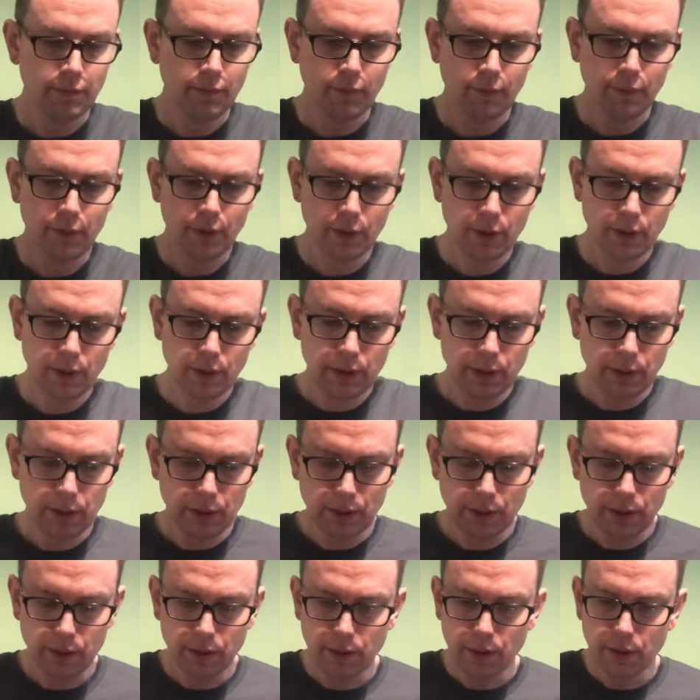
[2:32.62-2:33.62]

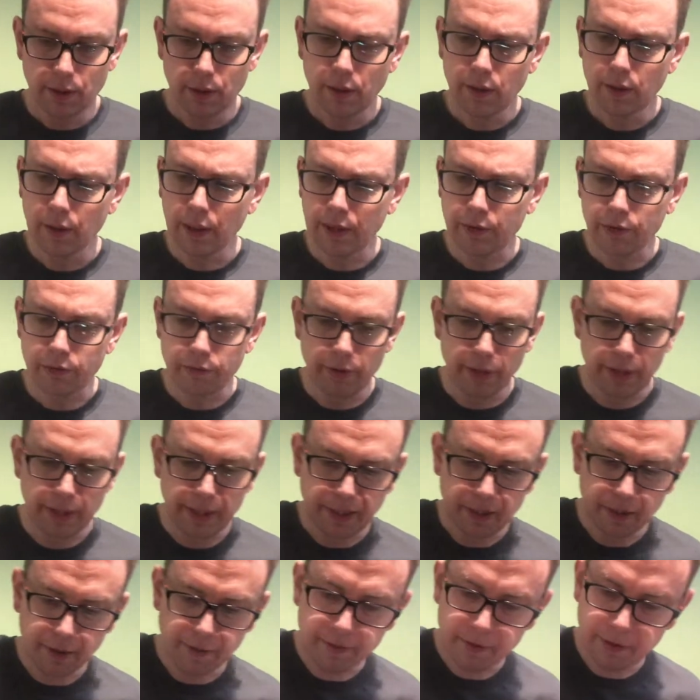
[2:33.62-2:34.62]
That's really
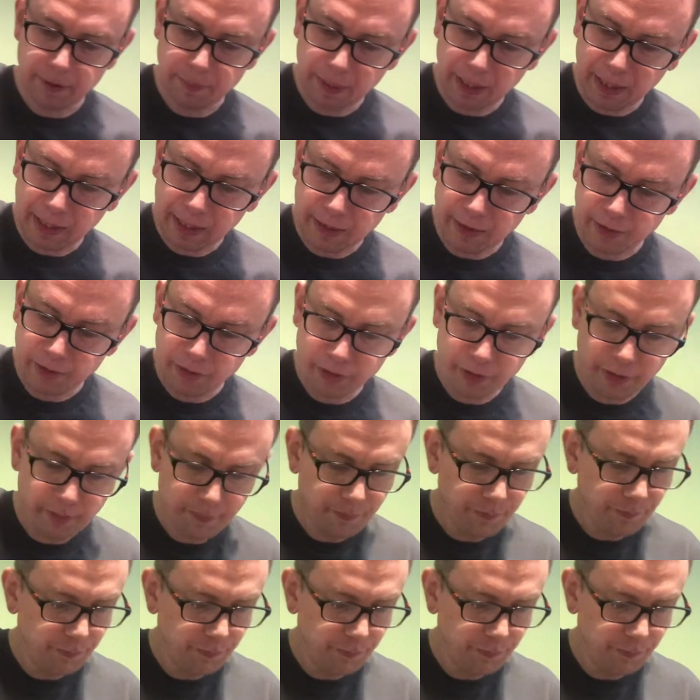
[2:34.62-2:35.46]
nicely packaged.